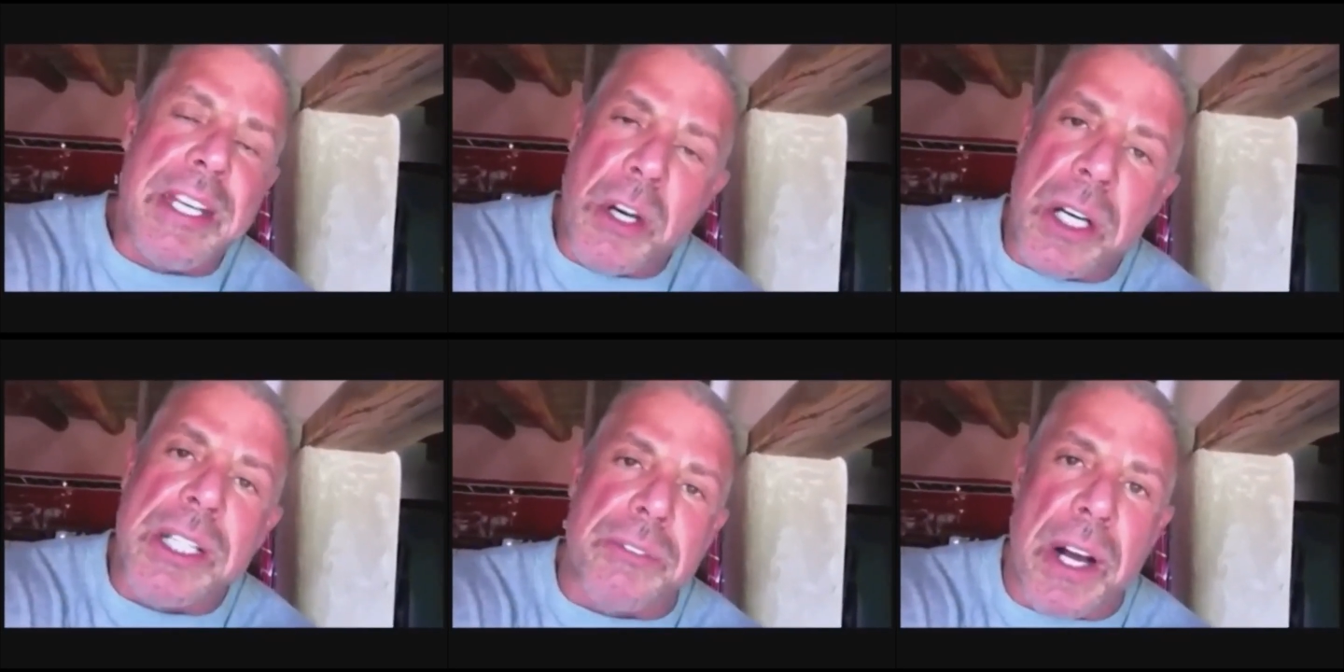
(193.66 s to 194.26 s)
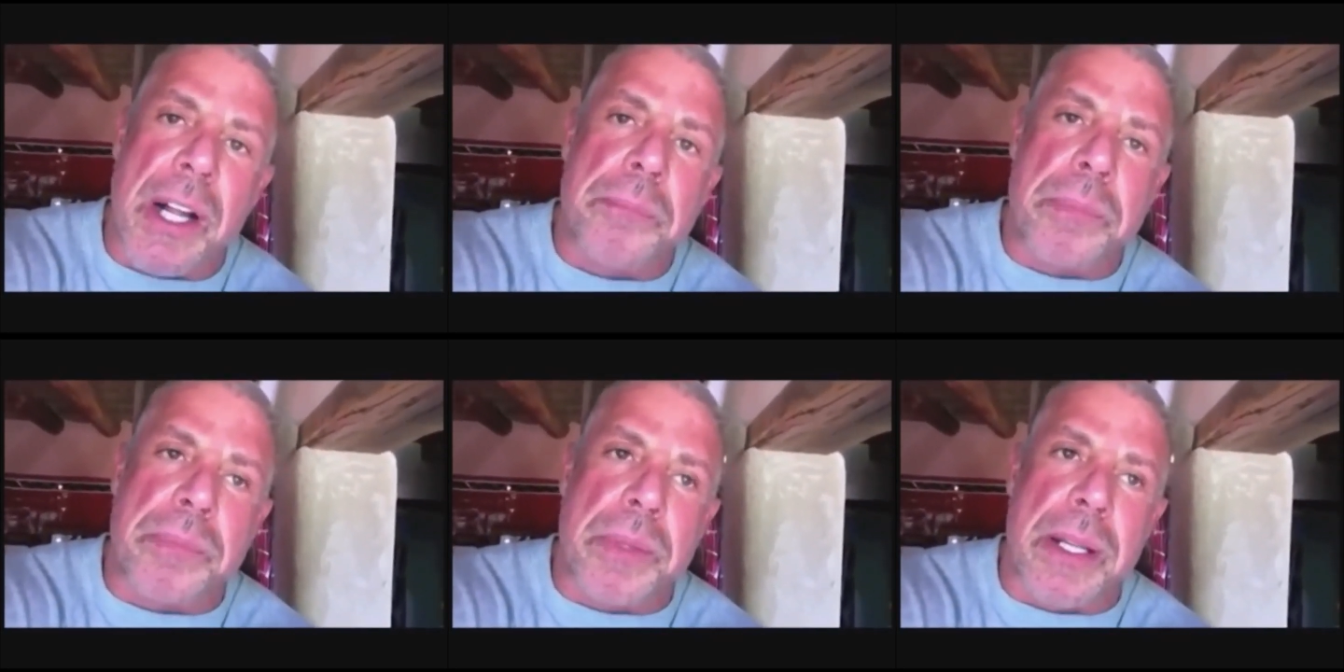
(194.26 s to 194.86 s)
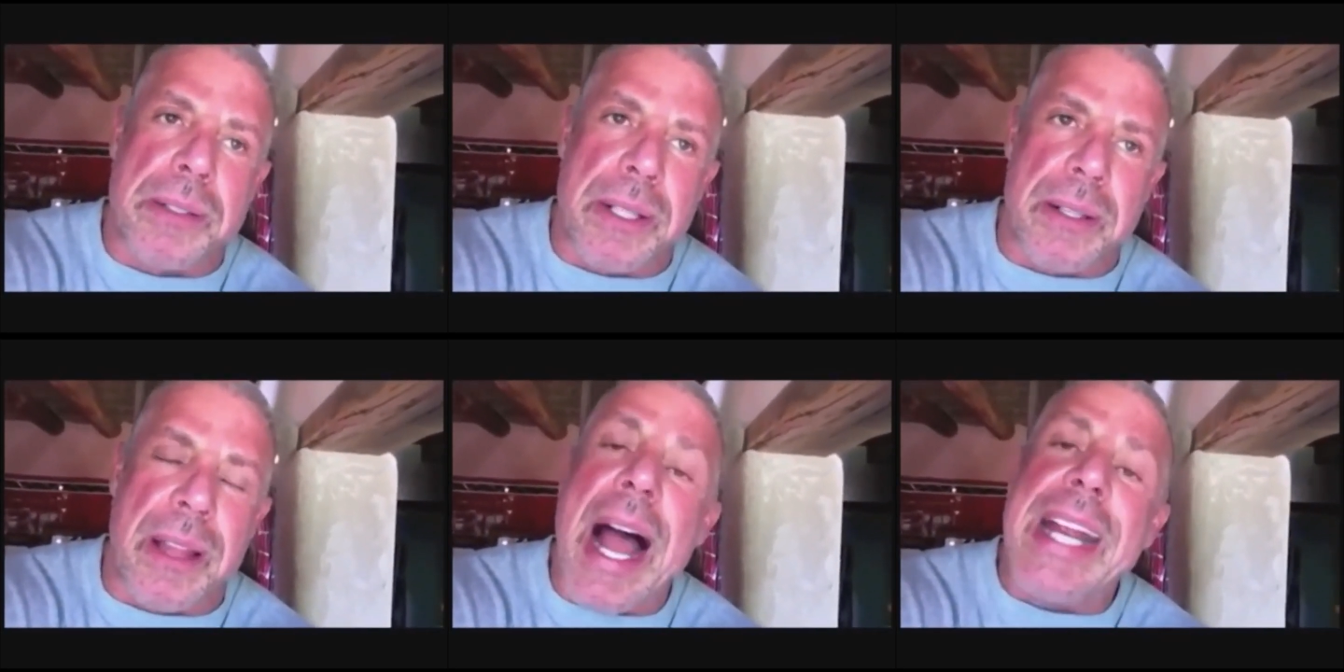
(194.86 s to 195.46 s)
And you can develop
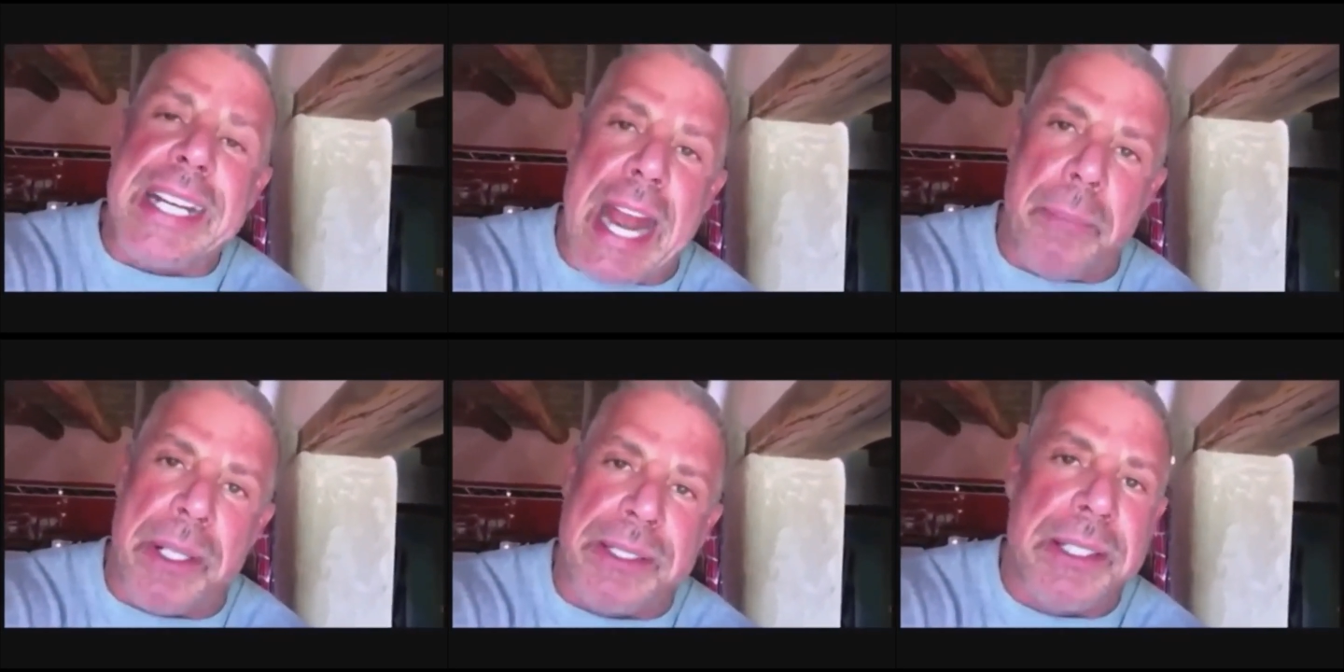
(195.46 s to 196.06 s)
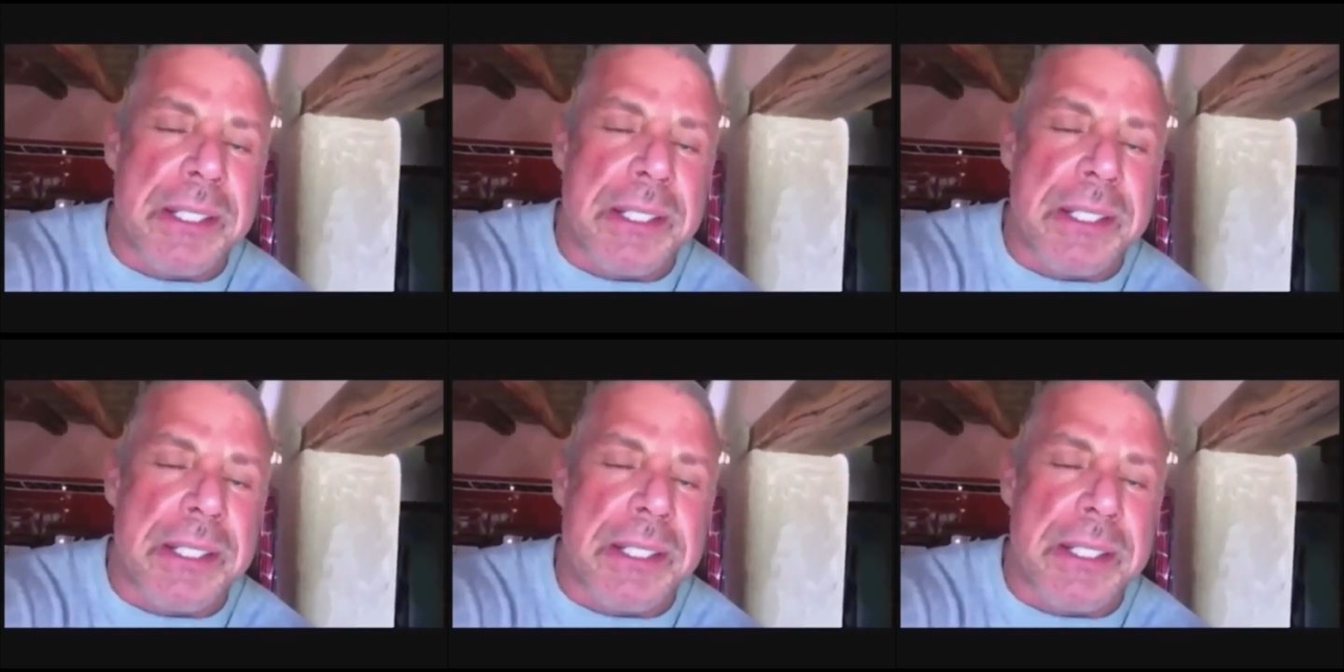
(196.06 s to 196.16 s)
like habits.